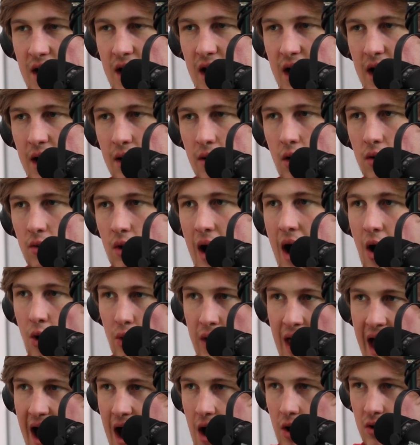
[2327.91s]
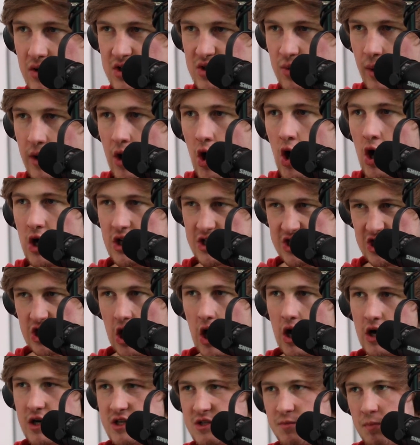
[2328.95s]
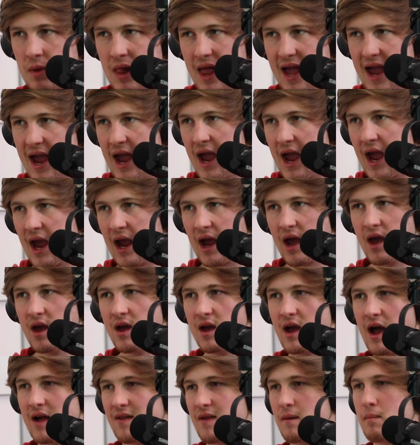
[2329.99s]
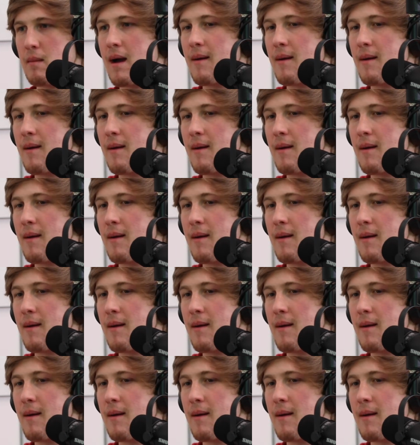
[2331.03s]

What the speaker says: outhouse when All Star is playing. I like